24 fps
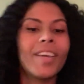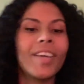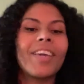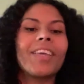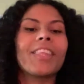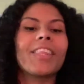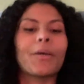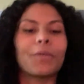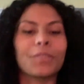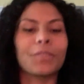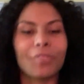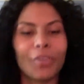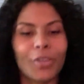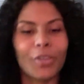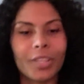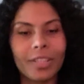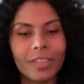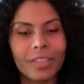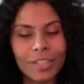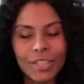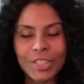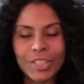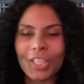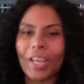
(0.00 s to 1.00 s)
that was very
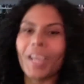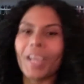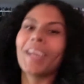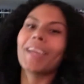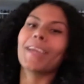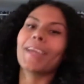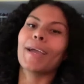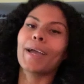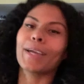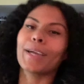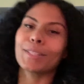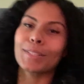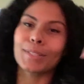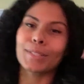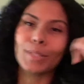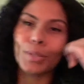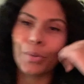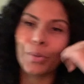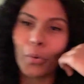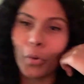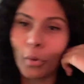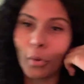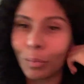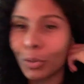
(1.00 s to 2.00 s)
cliche. I just
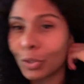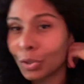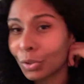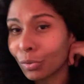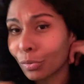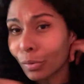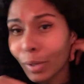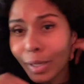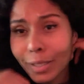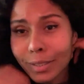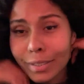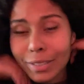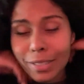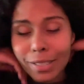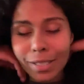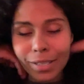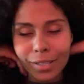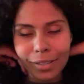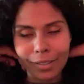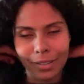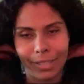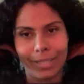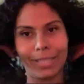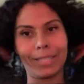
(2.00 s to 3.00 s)
did a whole bunch of
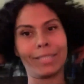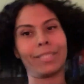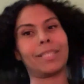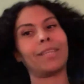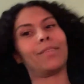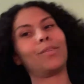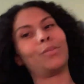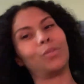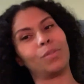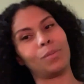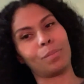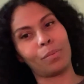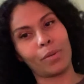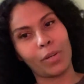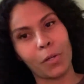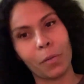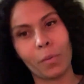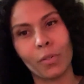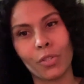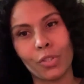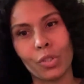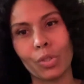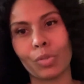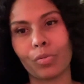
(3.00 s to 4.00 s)
ranting. Like I said, this is pretty
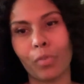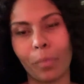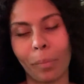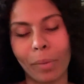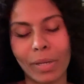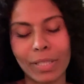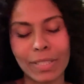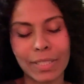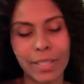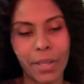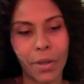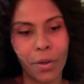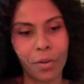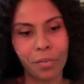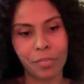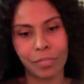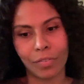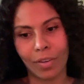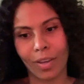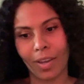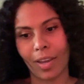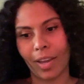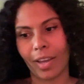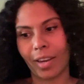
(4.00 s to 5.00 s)
much just for
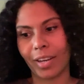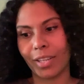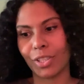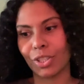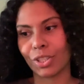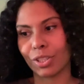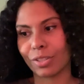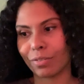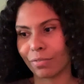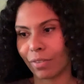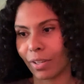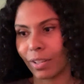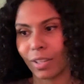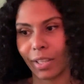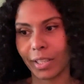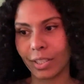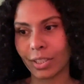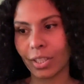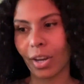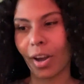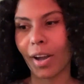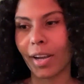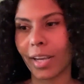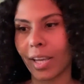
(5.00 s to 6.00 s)
myself, and I just felt
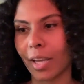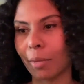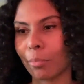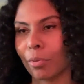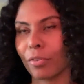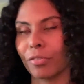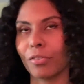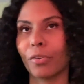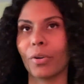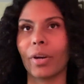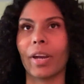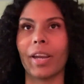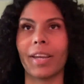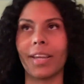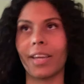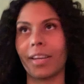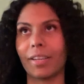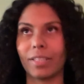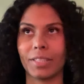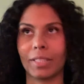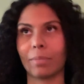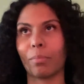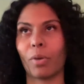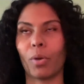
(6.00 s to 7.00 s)
like talking before I get
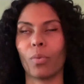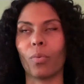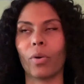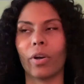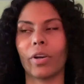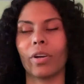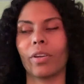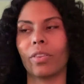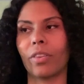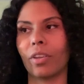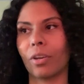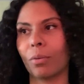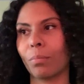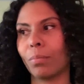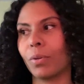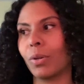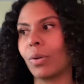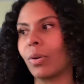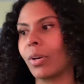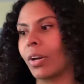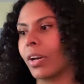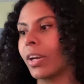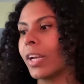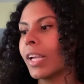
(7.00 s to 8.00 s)
into my work on the
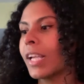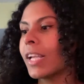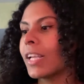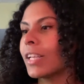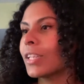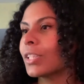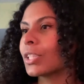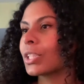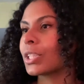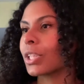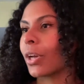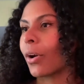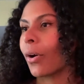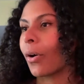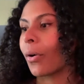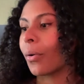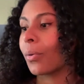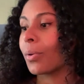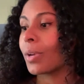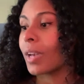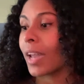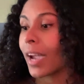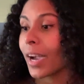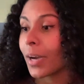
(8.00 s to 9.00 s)
computer.
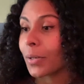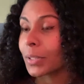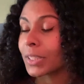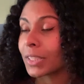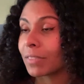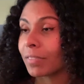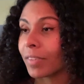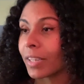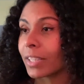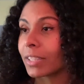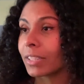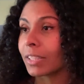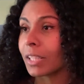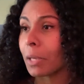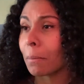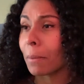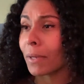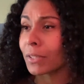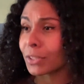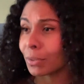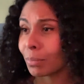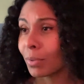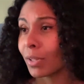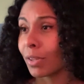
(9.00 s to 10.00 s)
So now it's finally
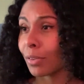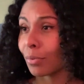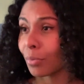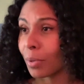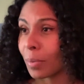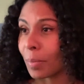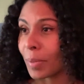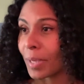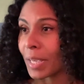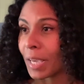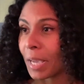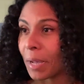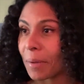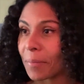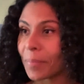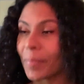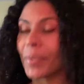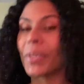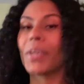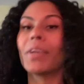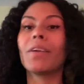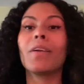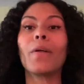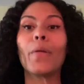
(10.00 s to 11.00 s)
about to be 3 p.m.,
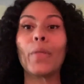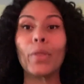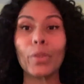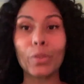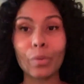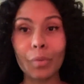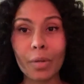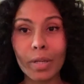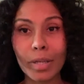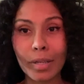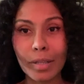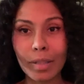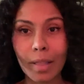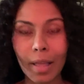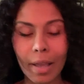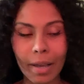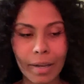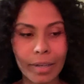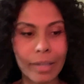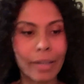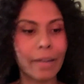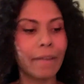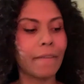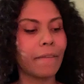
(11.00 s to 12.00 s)
3
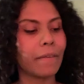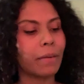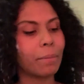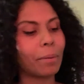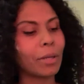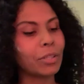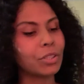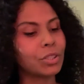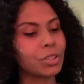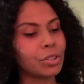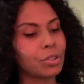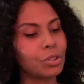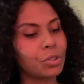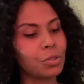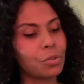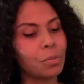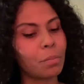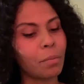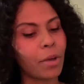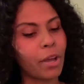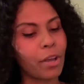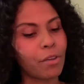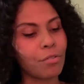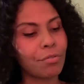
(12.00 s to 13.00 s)
o'clock, about to do
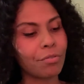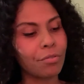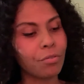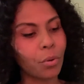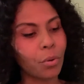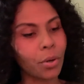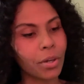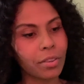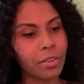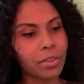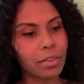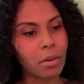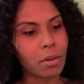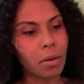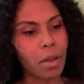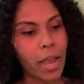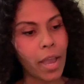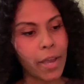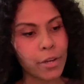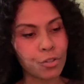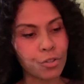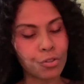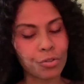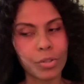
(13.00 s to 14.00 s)
my 4th
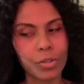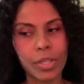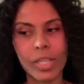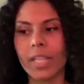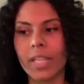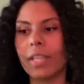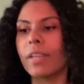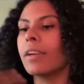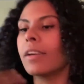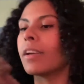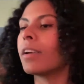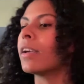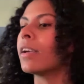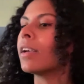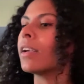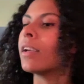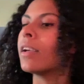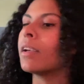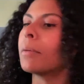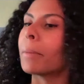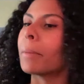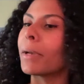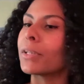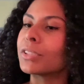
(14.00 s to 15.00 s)
entry,
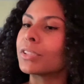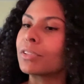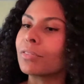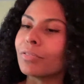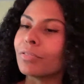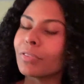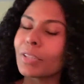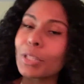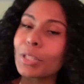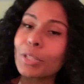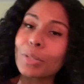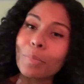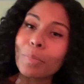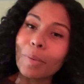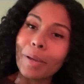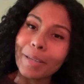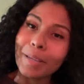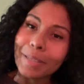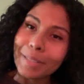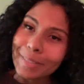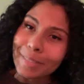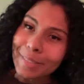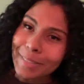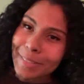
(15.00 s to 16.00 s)
about to finish my